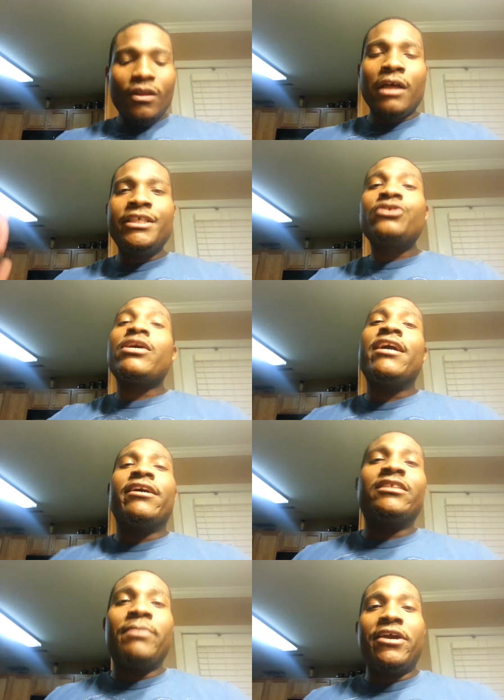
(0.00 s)
teach you how to
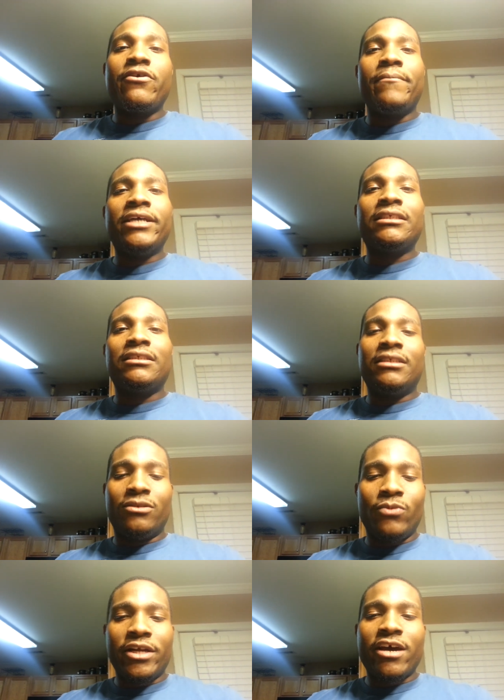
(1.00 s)
expand your businesses or
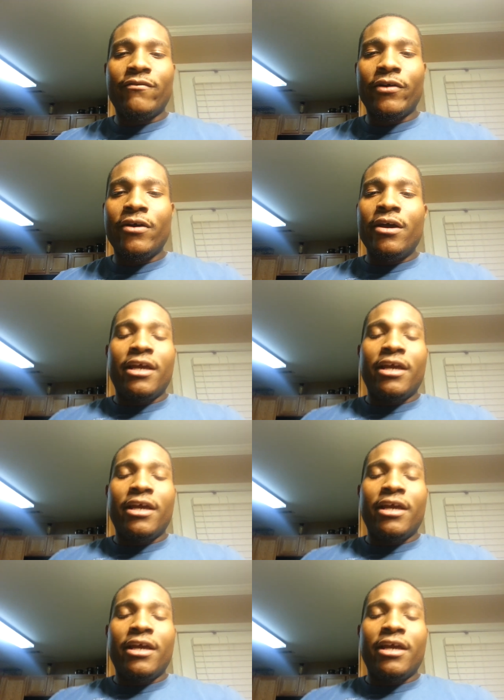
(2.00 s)
whatever.